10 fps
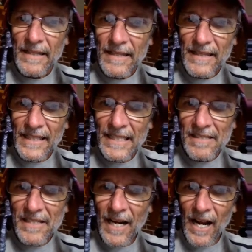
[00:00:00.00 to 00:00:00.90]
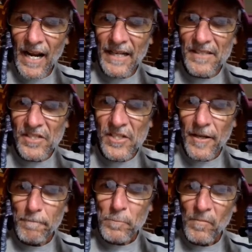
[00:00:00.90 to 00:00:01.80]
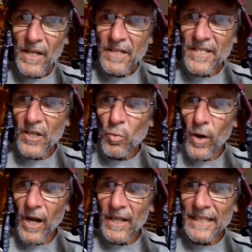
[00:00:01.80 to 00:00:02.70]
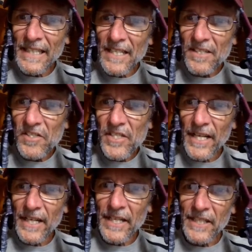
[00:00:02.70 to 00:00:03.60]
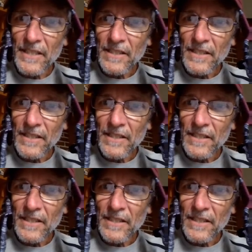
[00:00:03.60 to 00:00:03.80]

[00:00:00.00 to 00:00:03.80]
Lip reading: these guys did well in the acidity.